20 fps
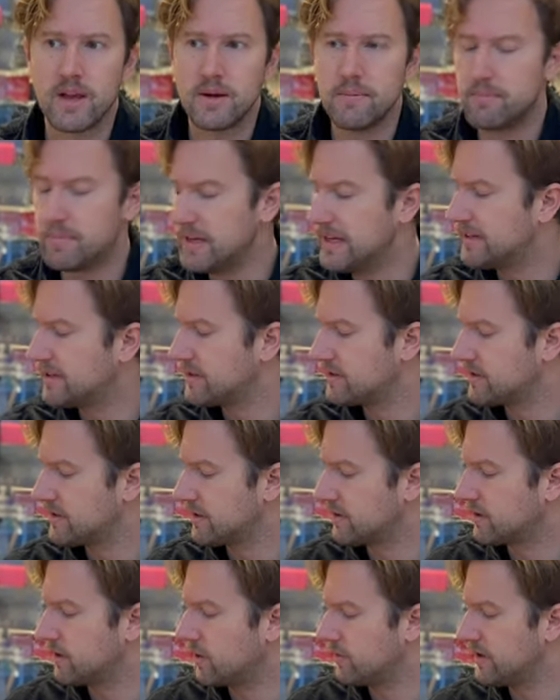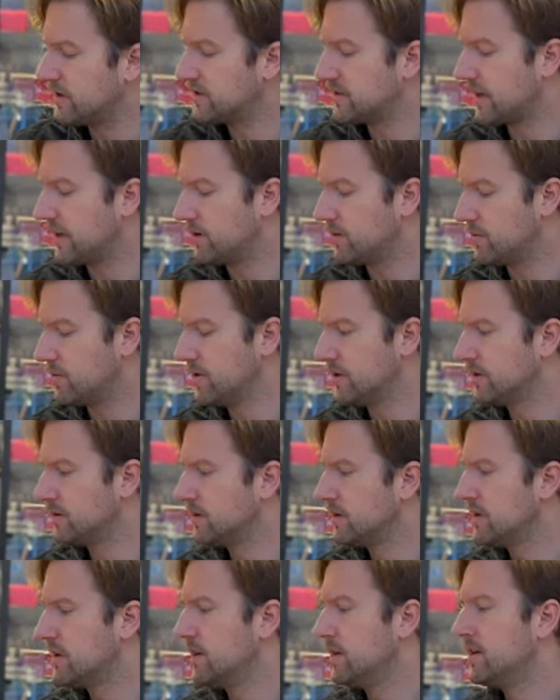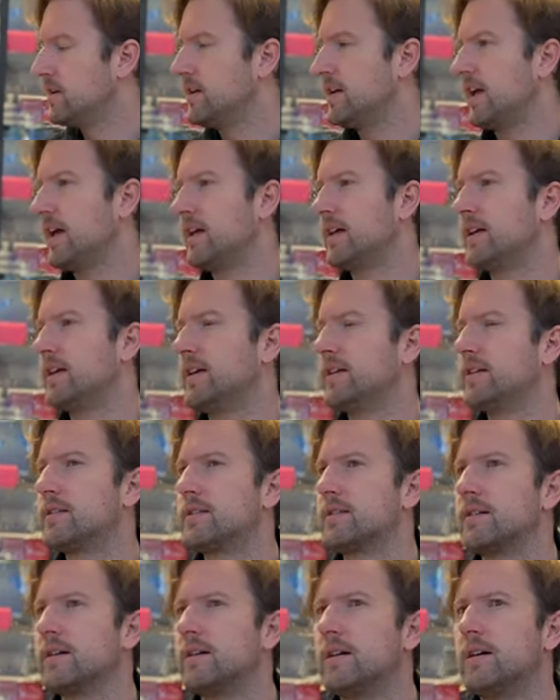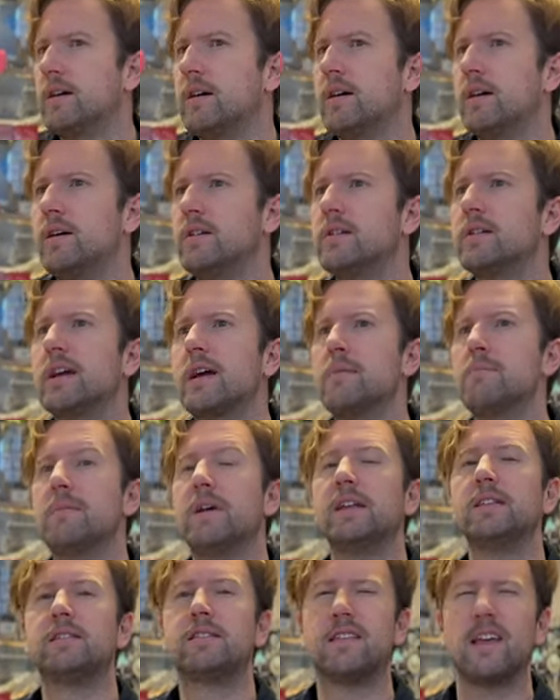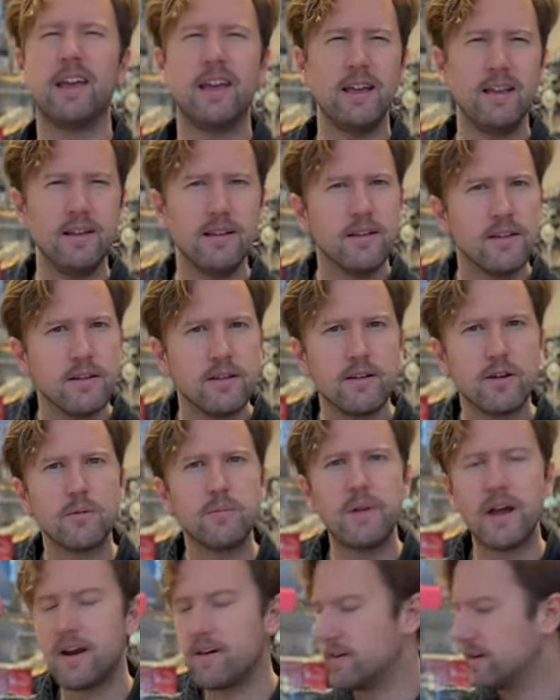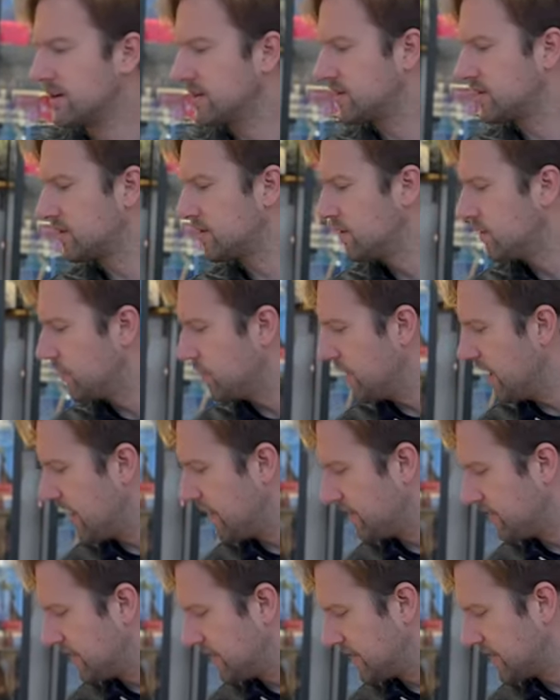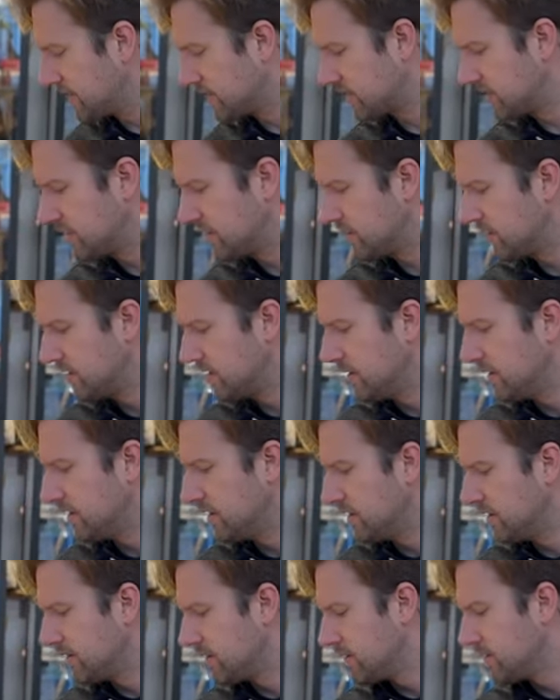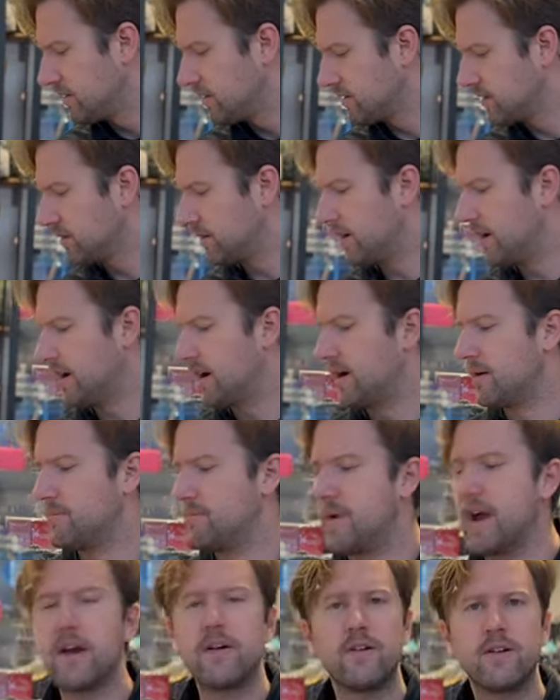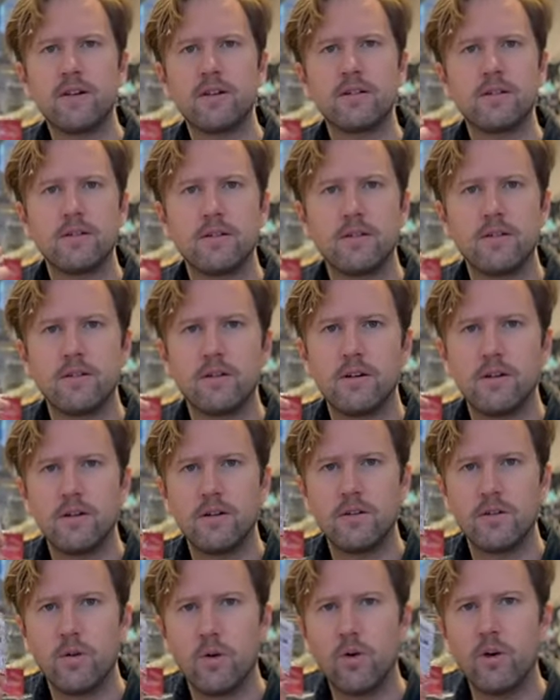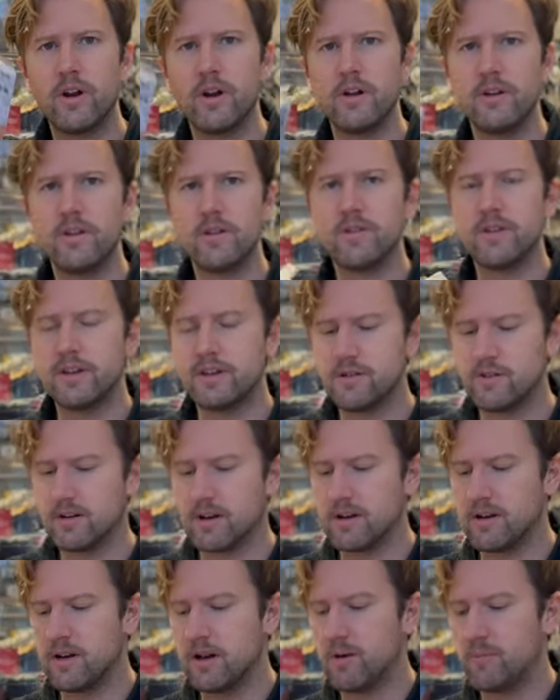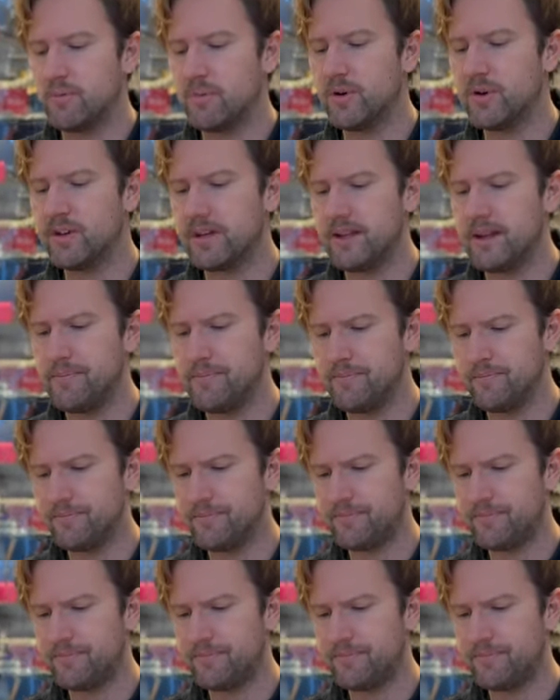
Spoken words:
pieces that go inside the wheel. And you can maintain your bearings. We have this bearing oil that you can put in.